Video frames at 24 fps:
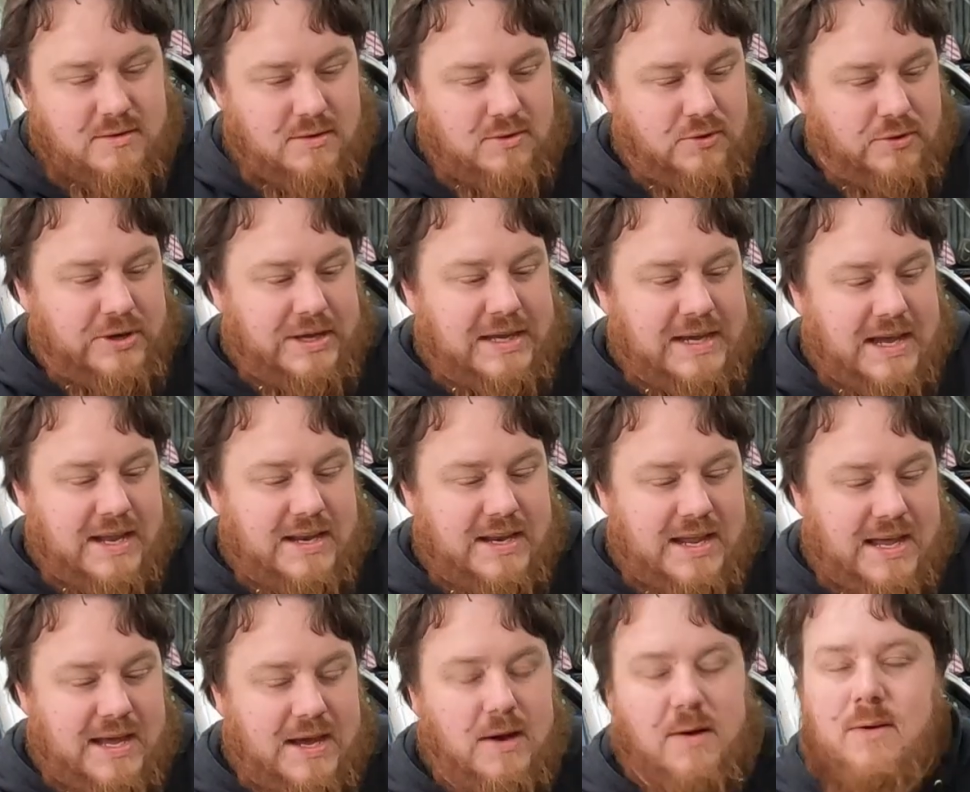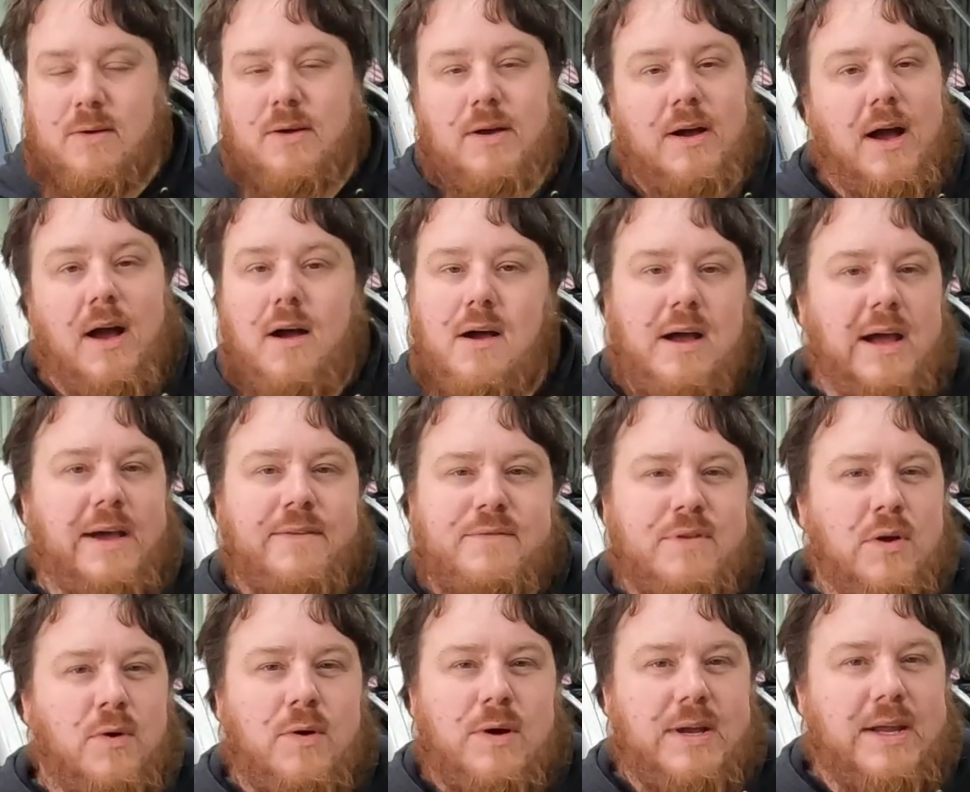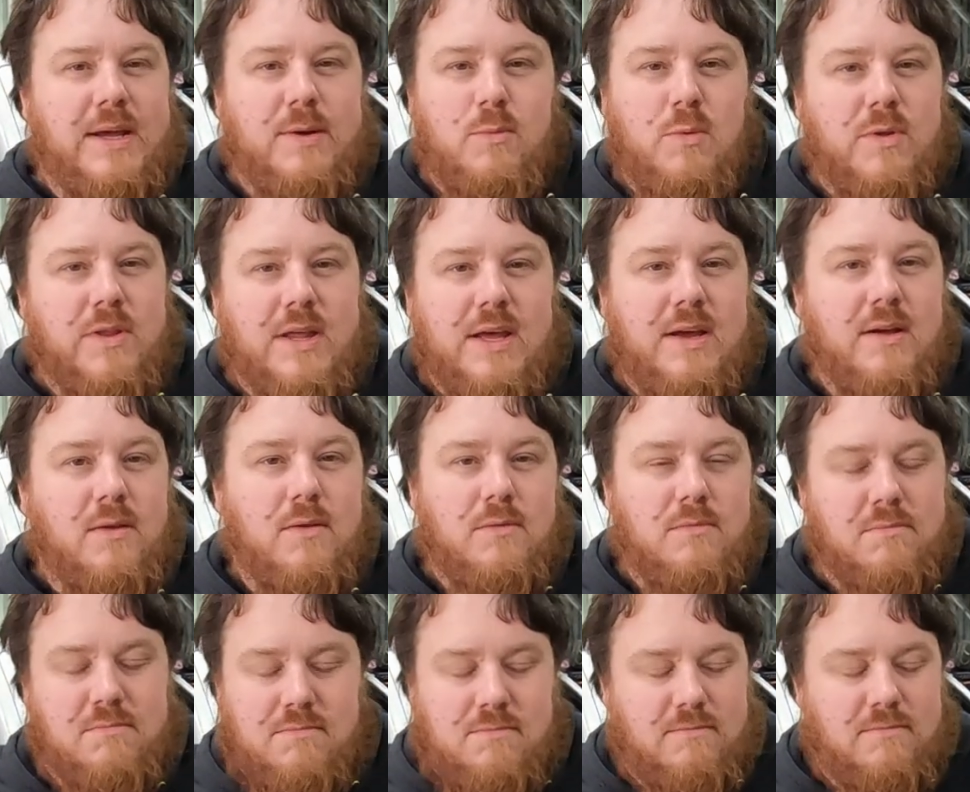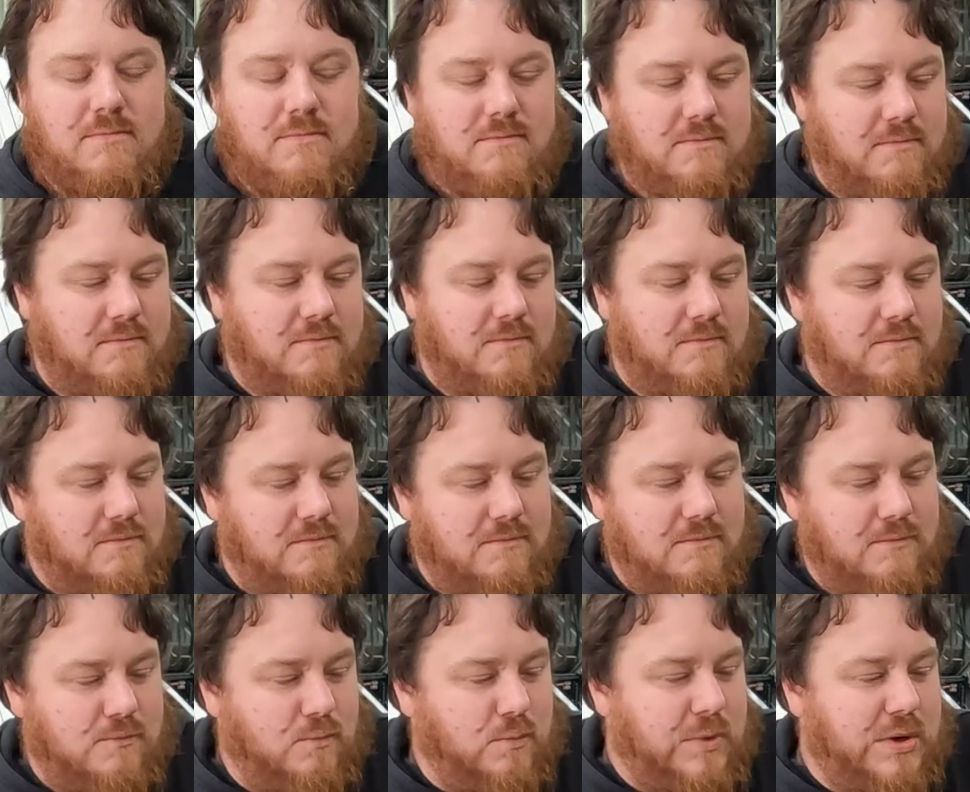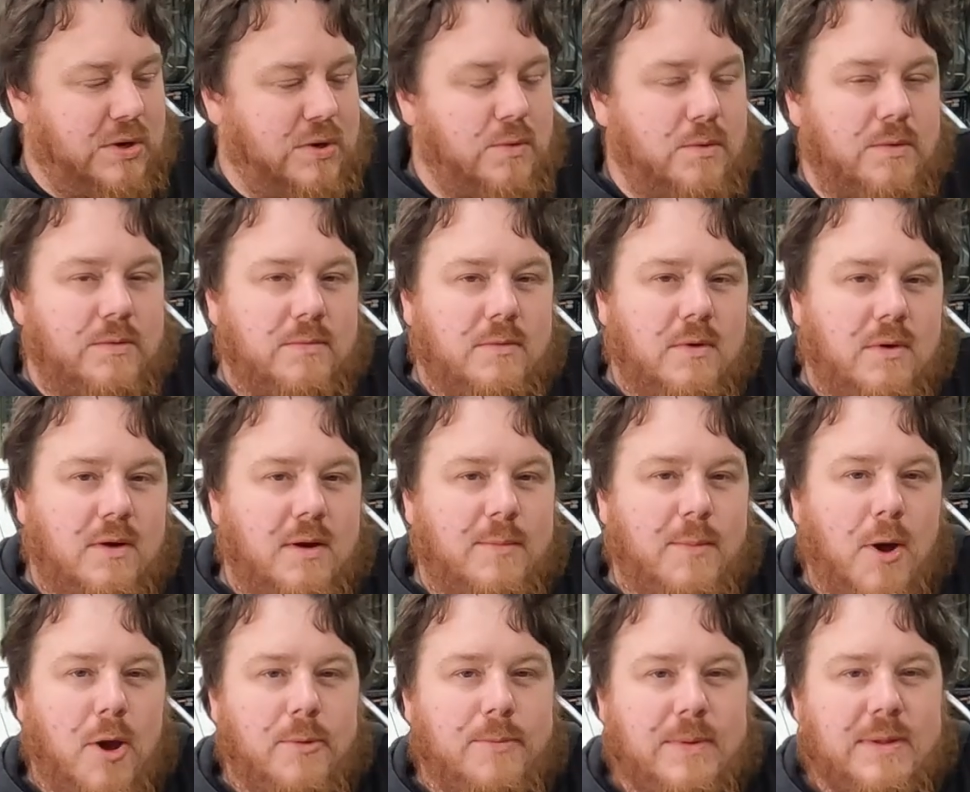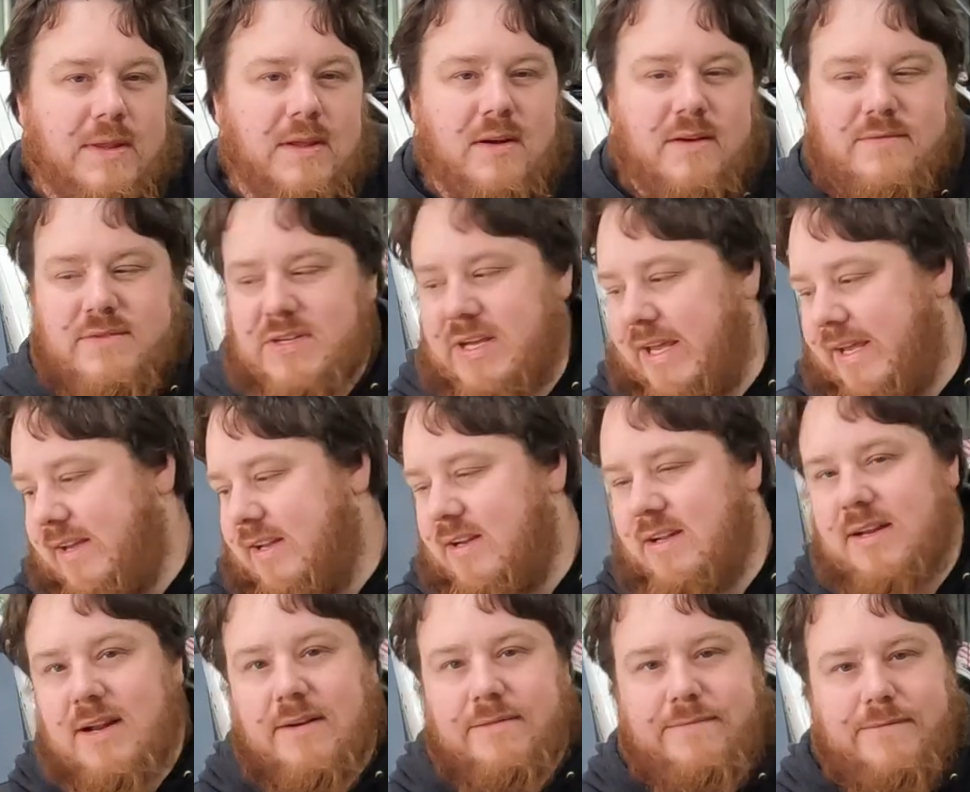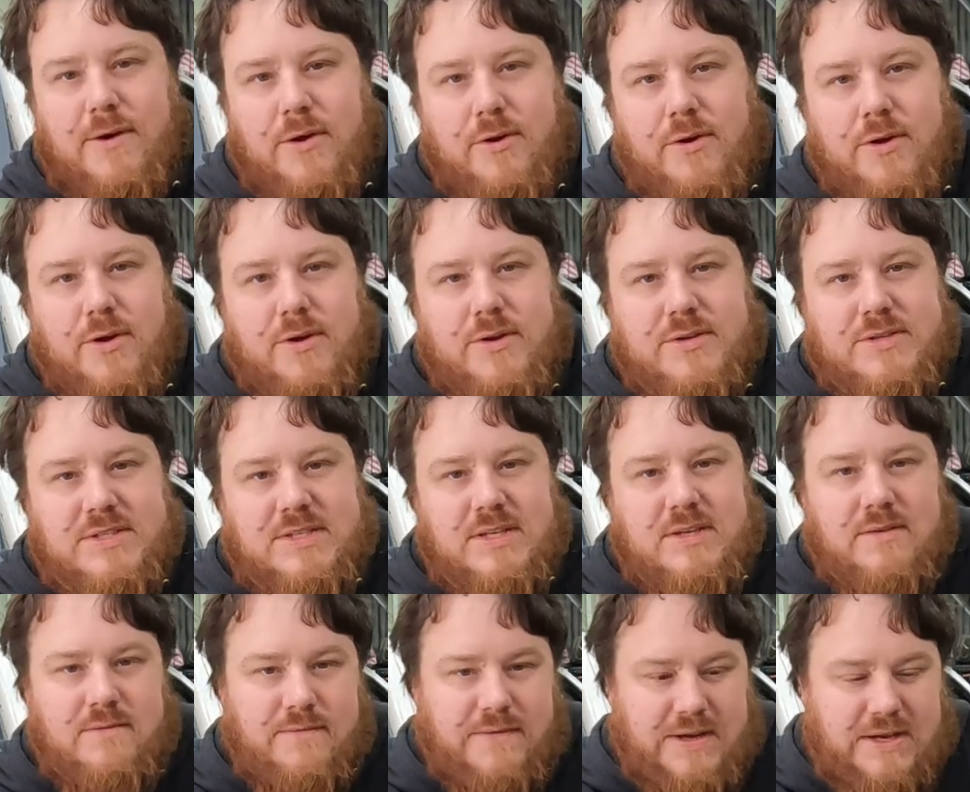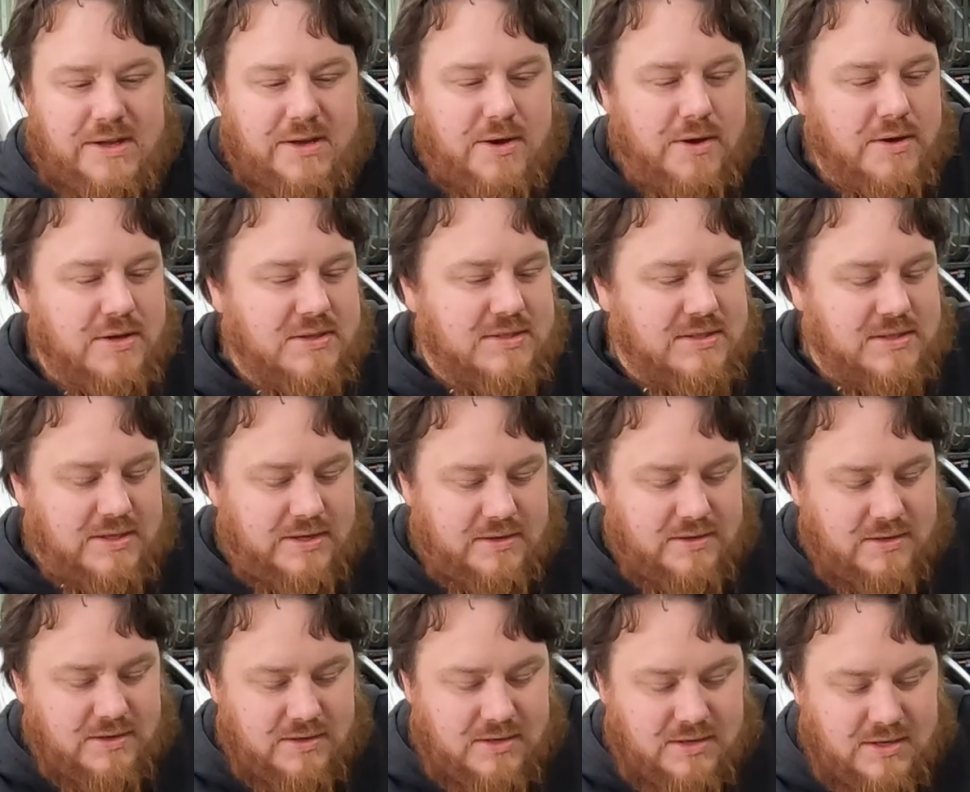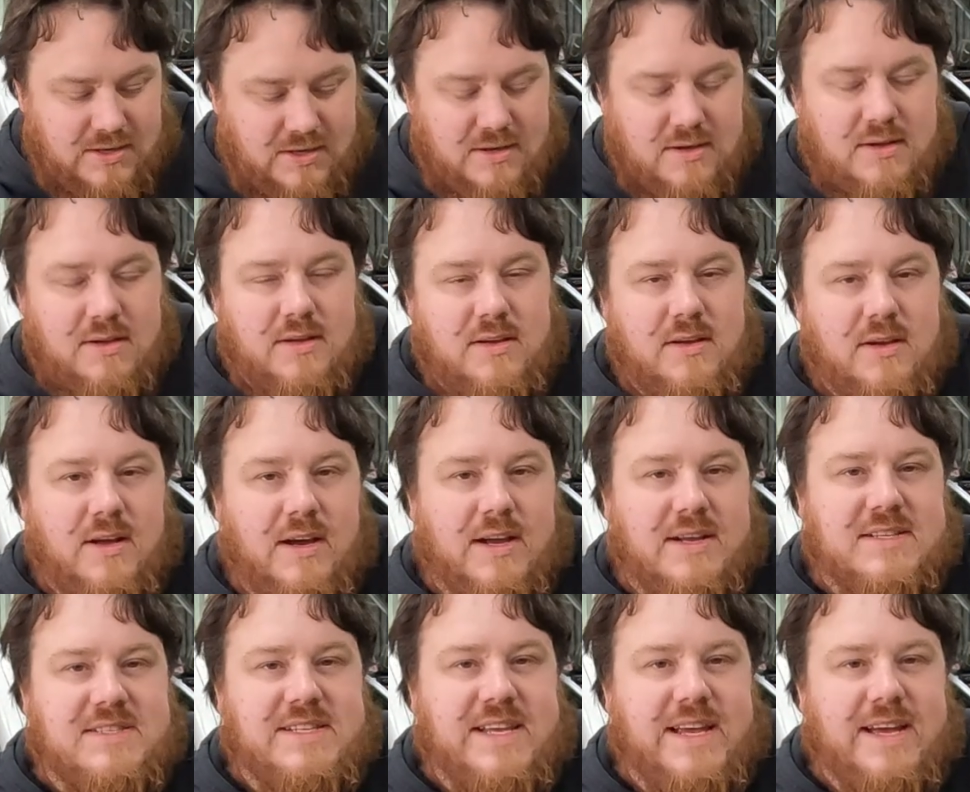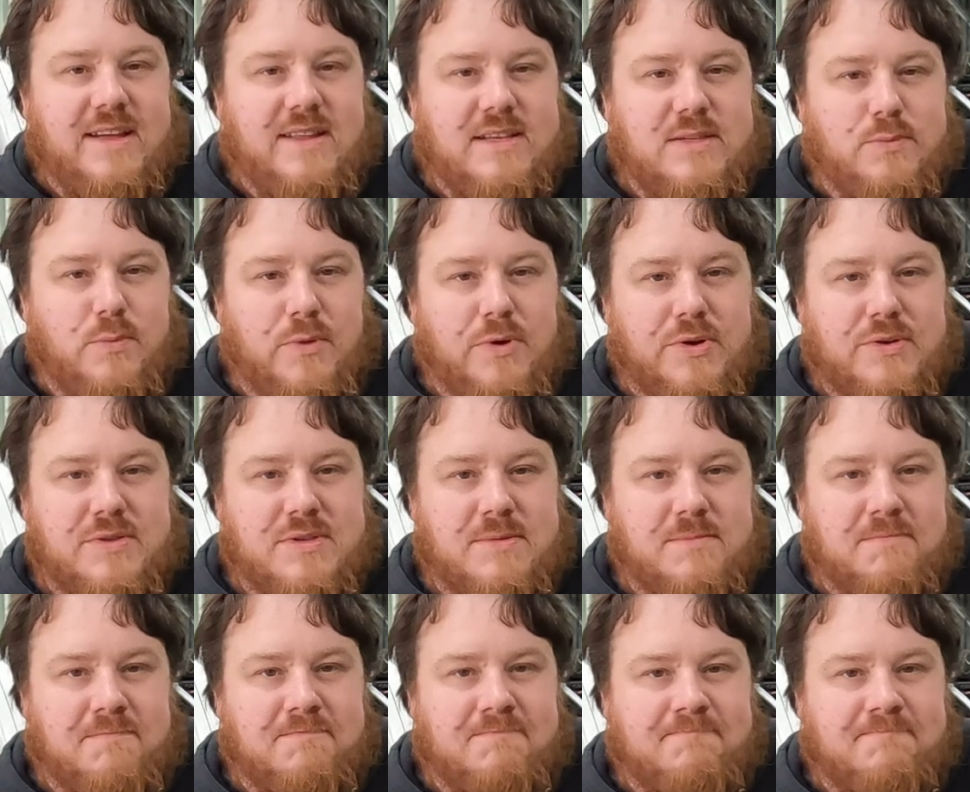looking at now, I have no idea what the hell we're doing. I'm hoping that I've taken enough photos and videos that I can see how this works.